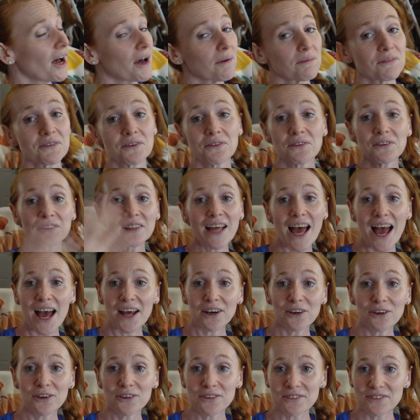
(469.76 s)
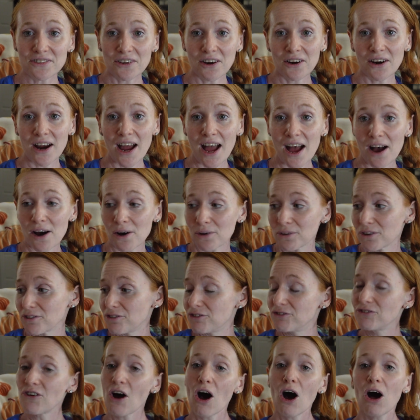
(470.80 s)
So the ladders are out. The
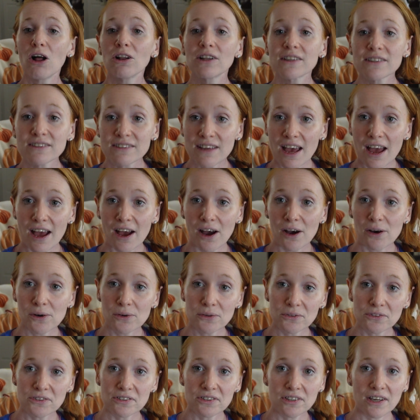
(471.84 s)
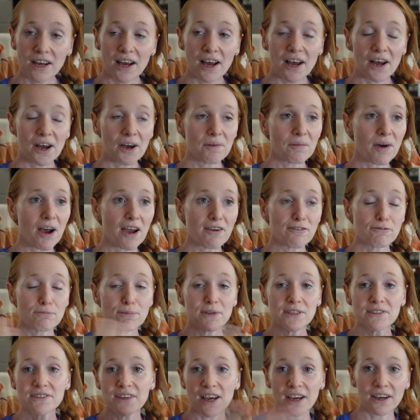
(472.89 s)
fall is out. I've
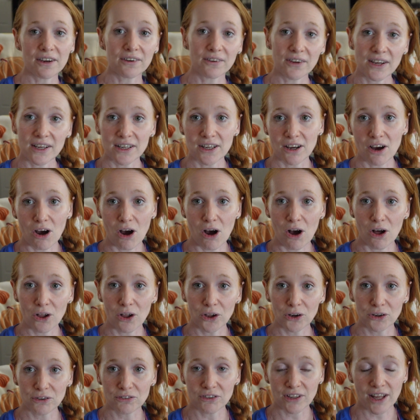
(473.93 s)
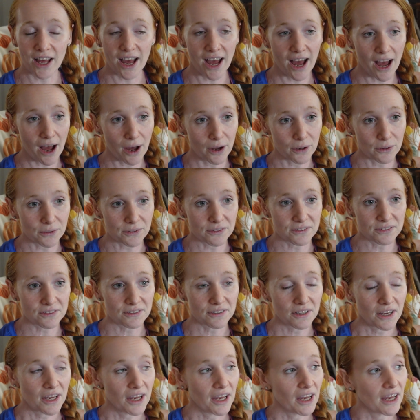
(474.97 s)
been decorating all over the house.
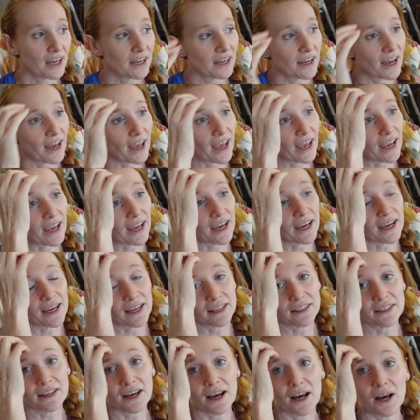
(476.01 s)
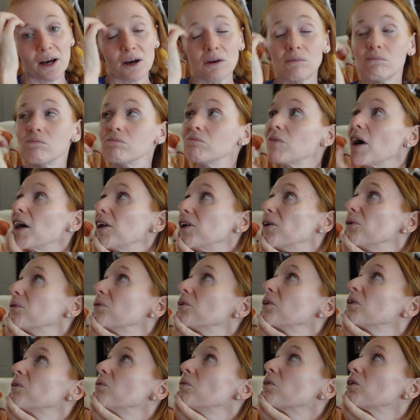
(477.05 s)
And I don't
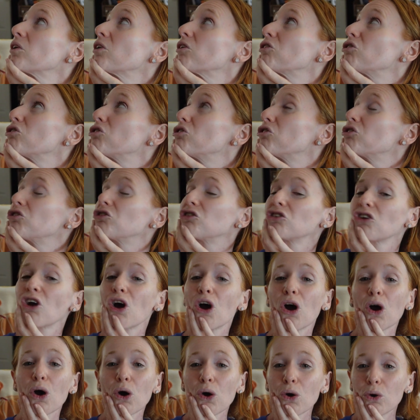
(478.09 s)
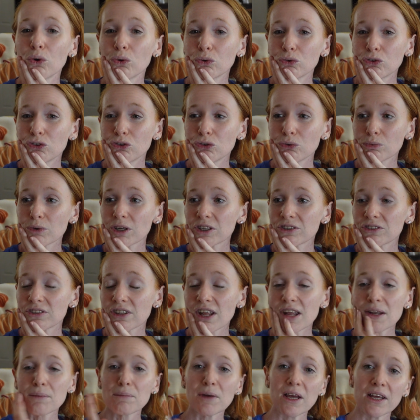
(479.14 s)
really want to show too much
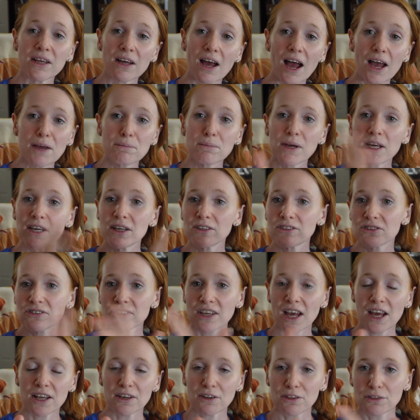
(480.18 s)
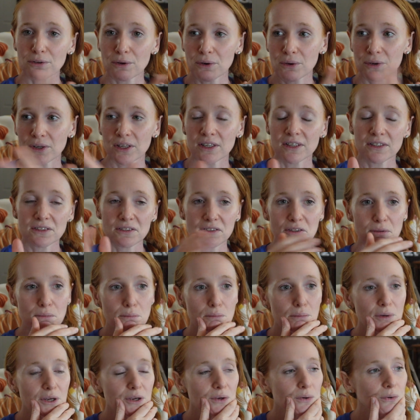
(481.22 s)
that I may just kind of throw it in as some
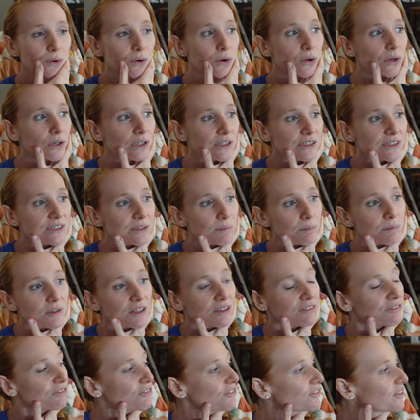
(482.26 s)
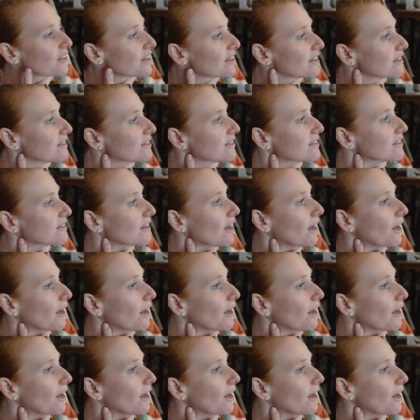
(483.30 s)
B-roll or something for this